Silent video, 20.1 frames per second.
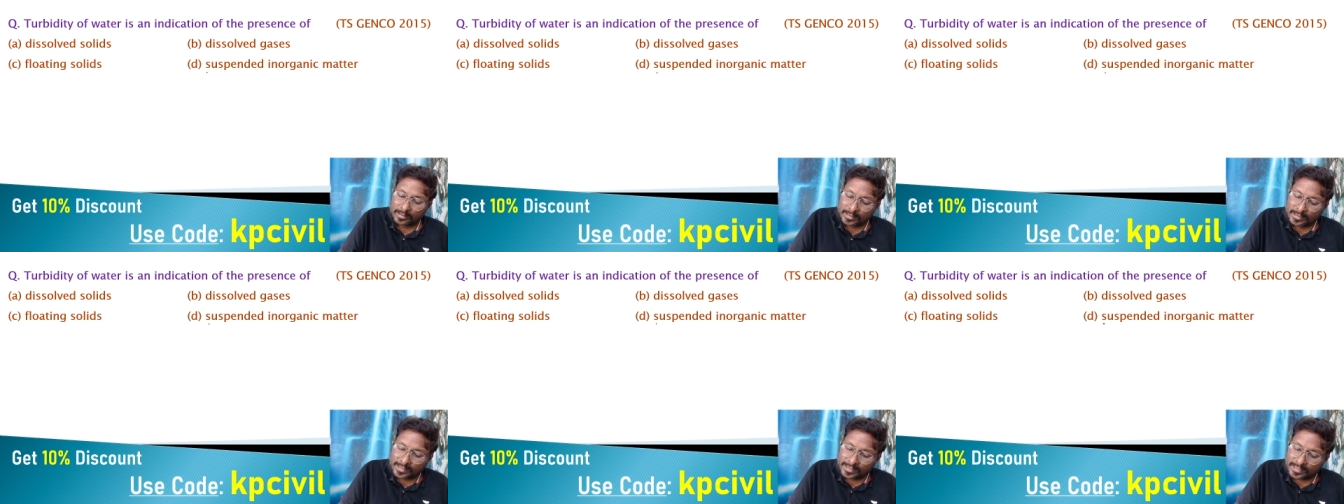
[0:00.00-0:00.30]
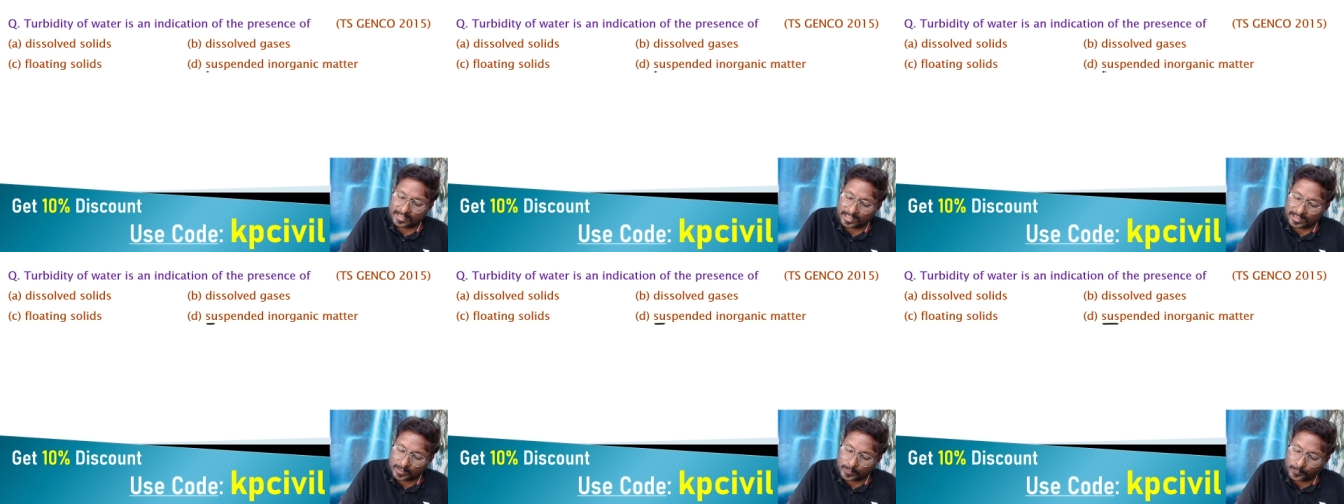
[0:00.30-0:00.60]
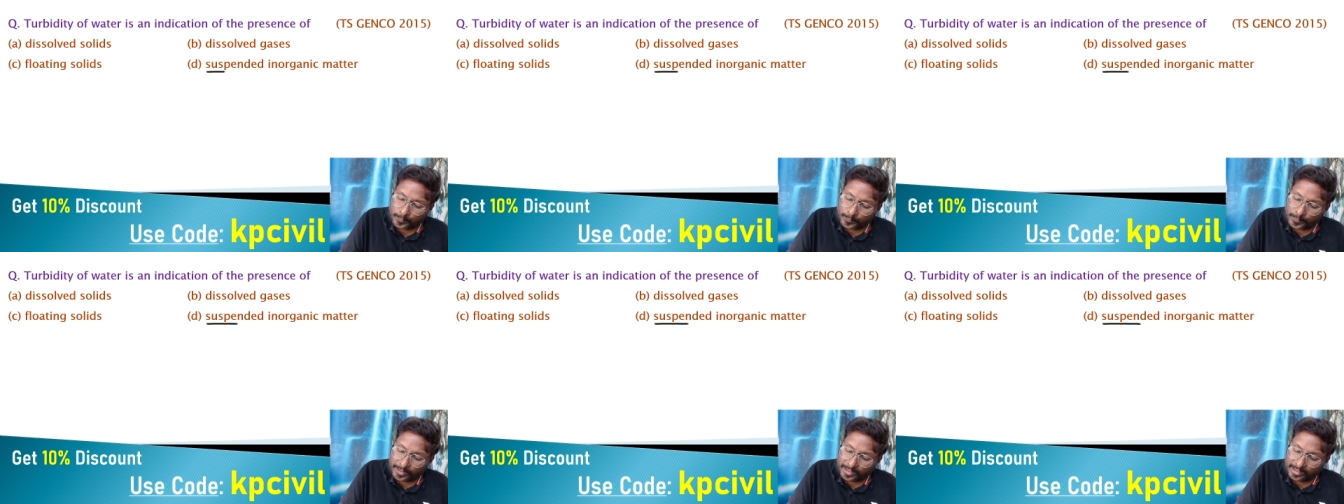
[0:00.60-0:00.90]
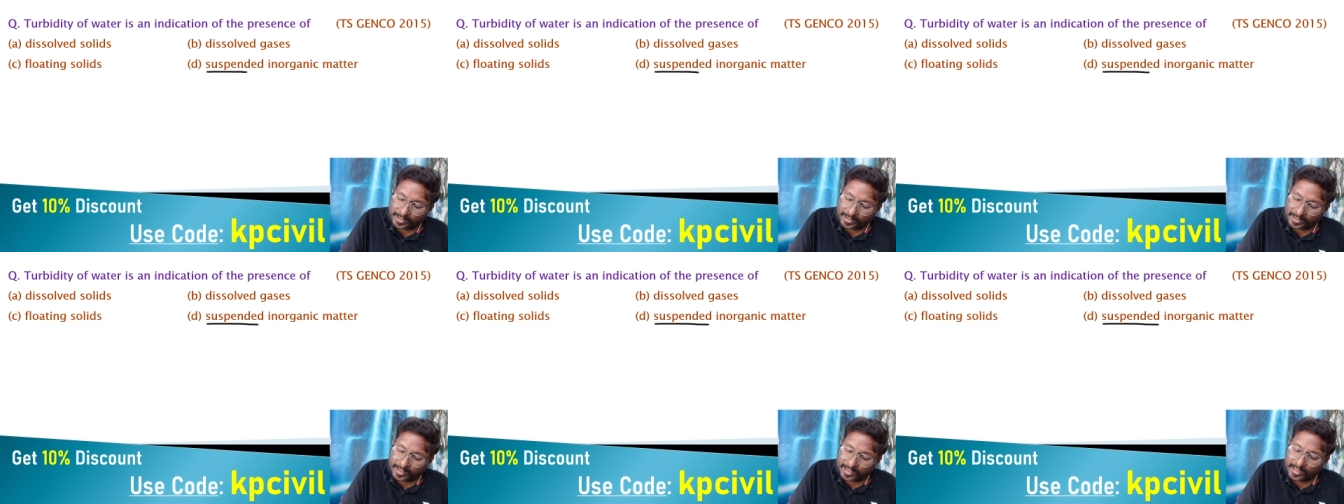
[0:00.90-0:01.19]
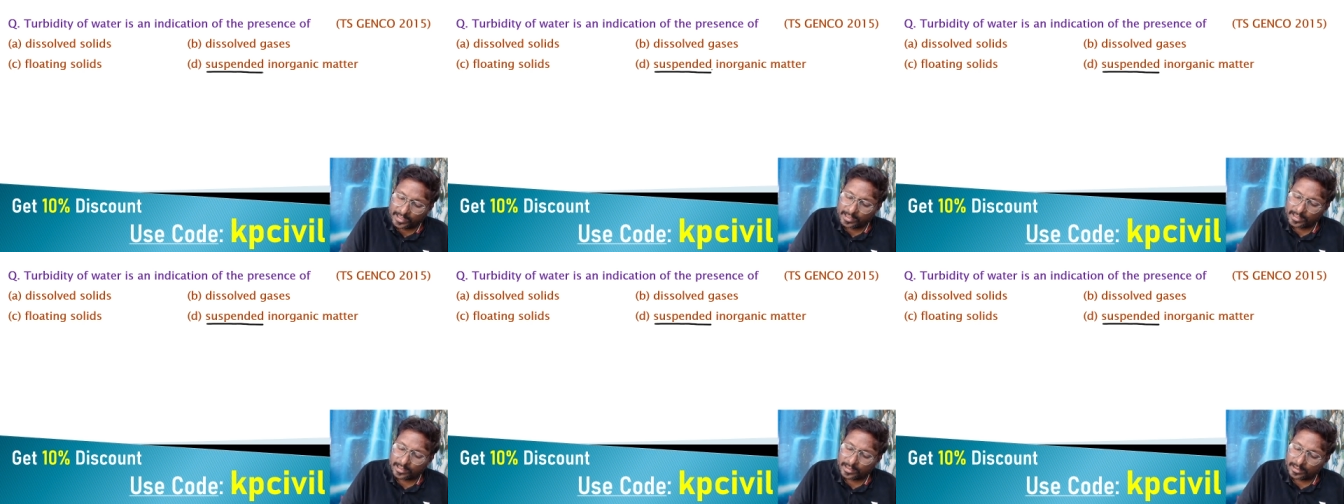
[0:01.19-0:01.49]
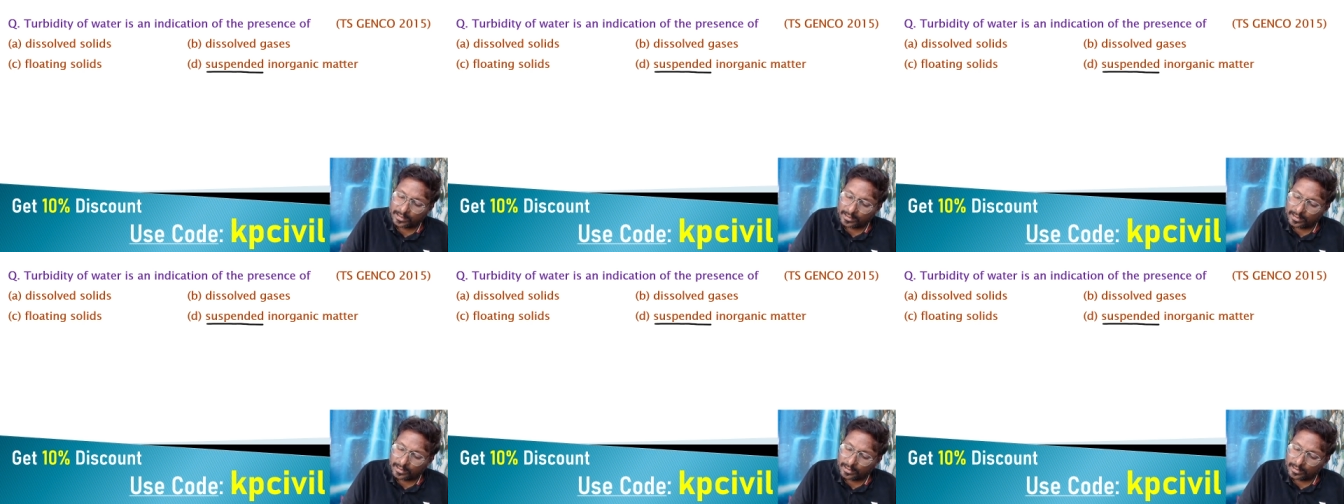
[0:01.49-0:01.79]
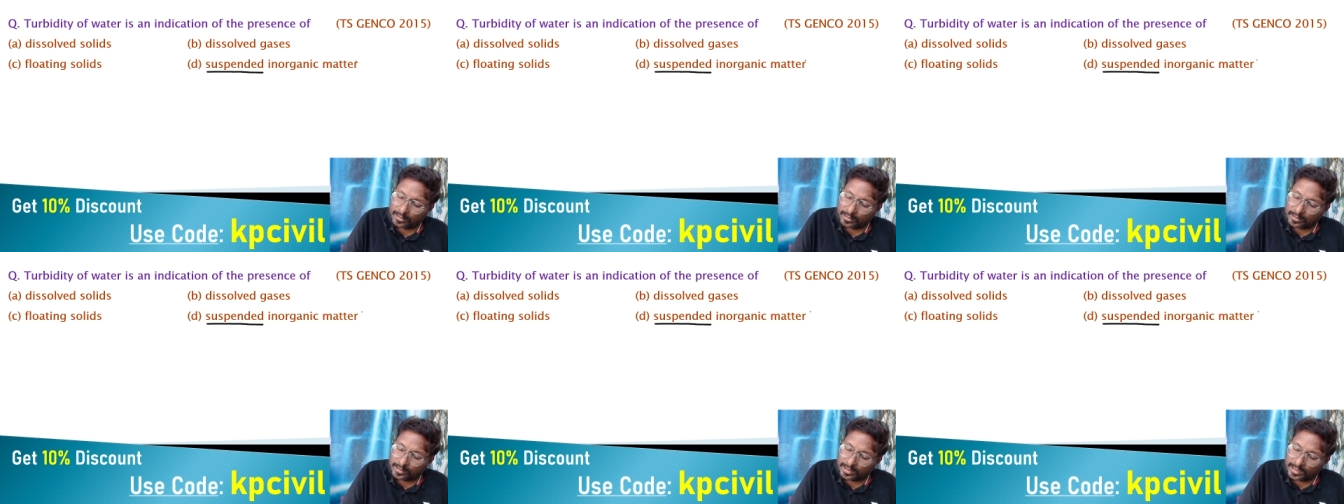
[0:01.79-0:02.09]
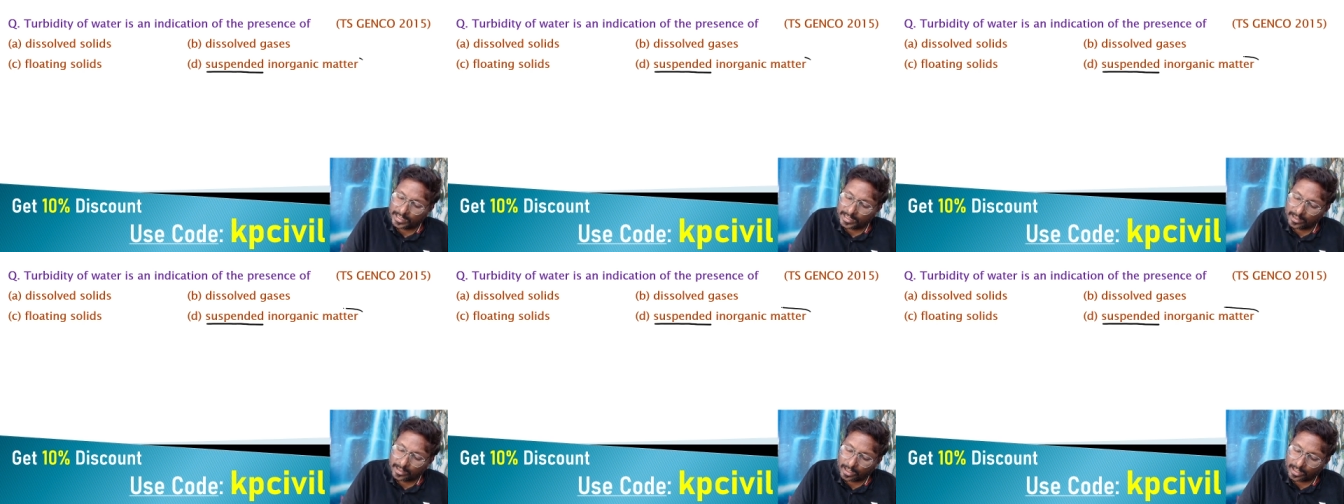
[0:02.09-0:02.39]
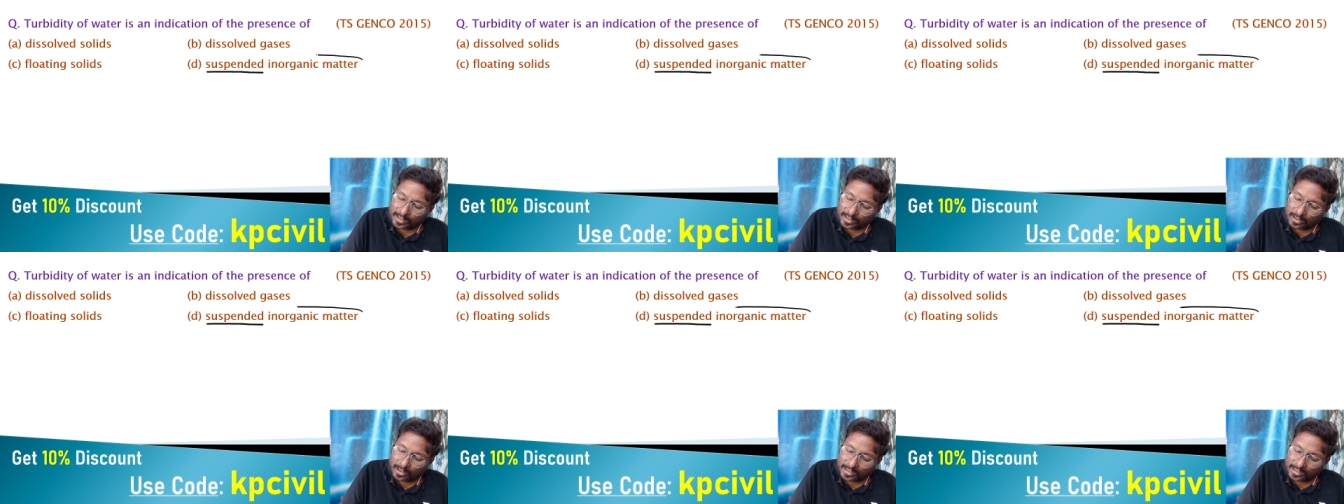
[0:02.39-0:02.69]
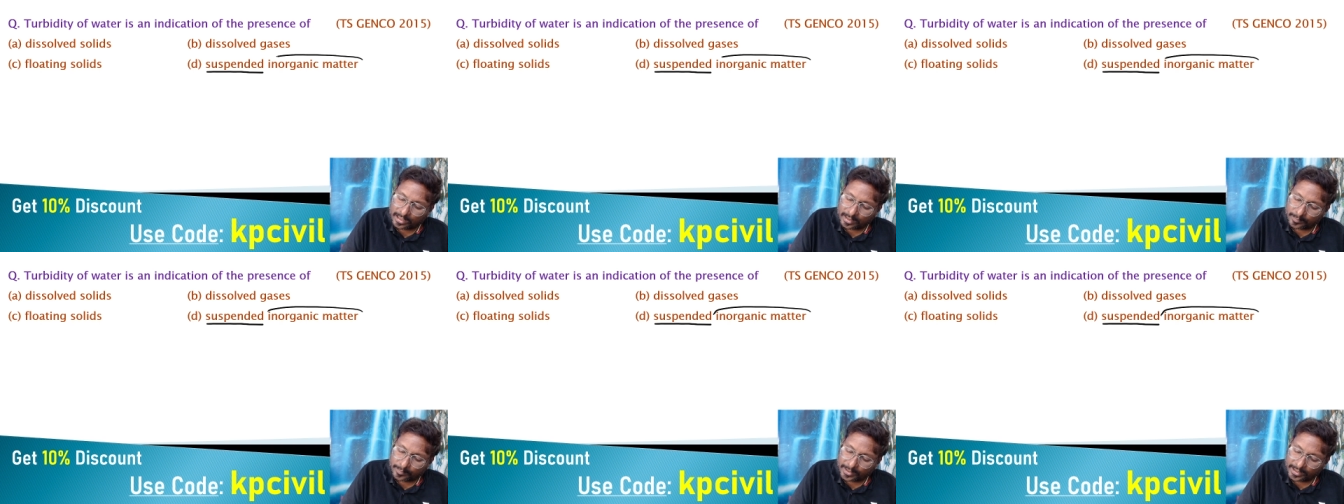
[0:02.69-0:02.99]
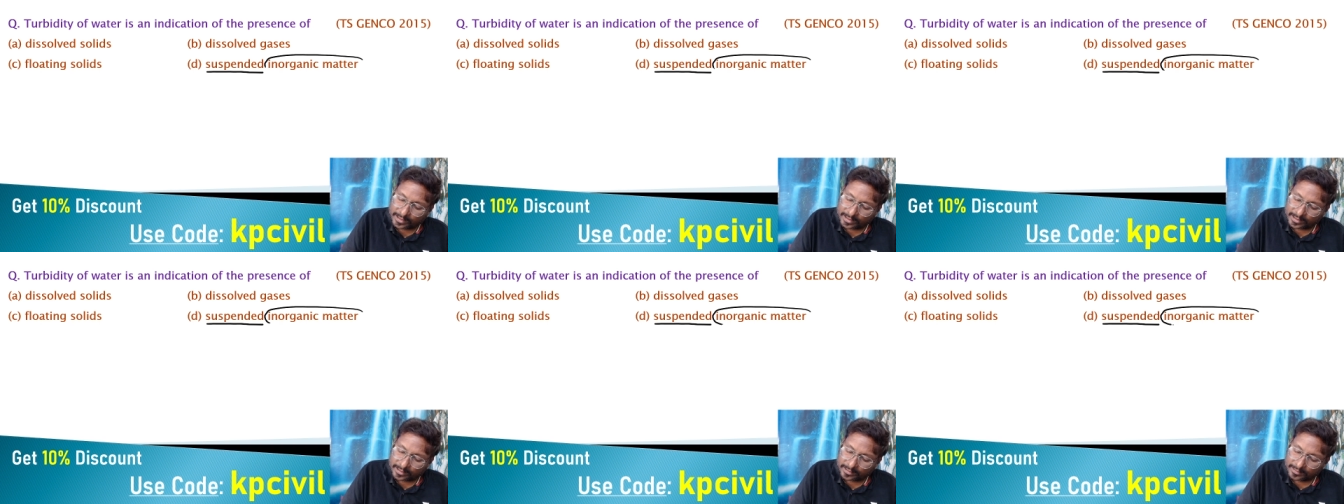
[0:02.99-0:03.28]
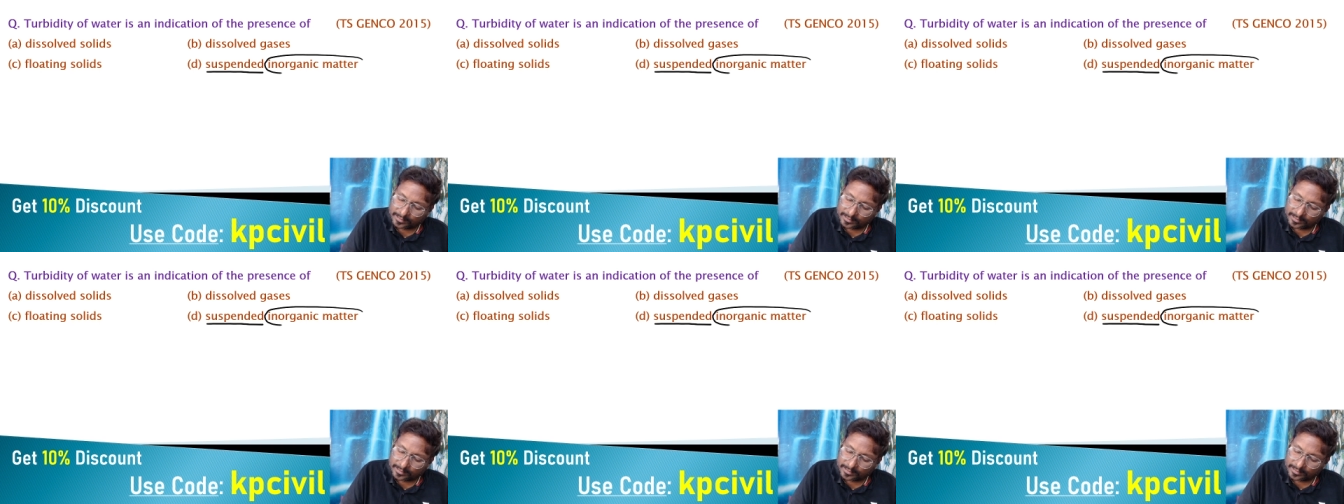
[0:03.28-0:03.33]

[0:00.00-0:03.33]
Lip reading: Suspended inorganic matter.